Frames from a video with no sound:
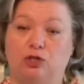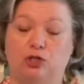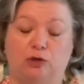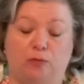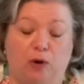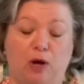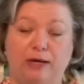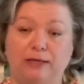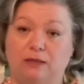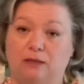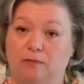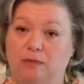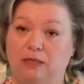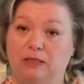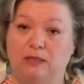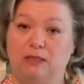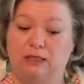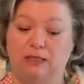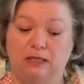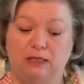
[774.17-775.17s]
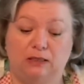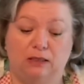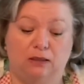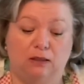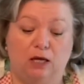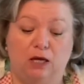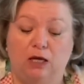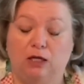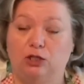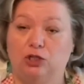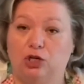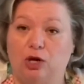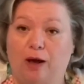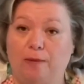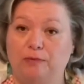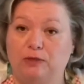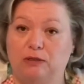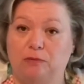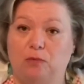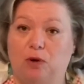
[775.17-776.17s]
She buys them in season,
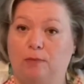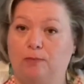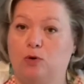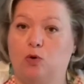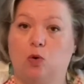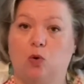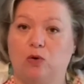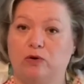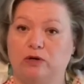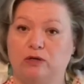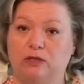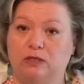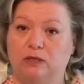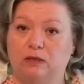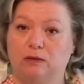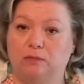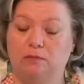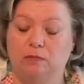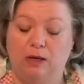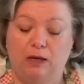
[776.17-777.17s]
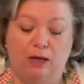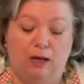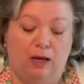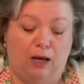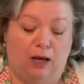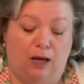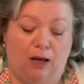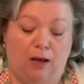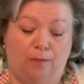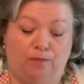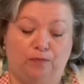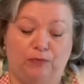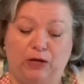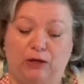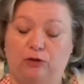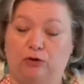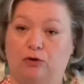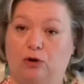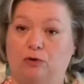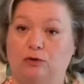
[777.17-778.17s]
chops them up, quarters them,
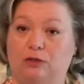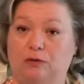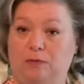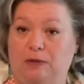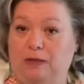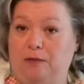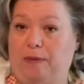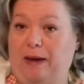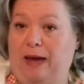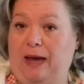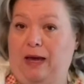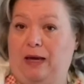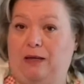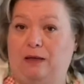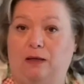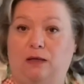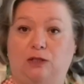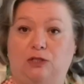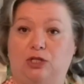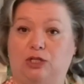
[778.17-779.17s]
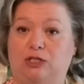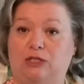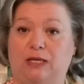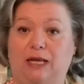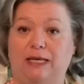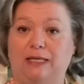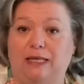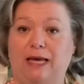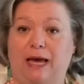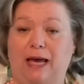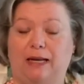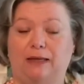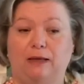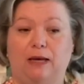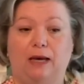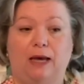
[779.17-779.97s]
and throws them in a bag, just like that.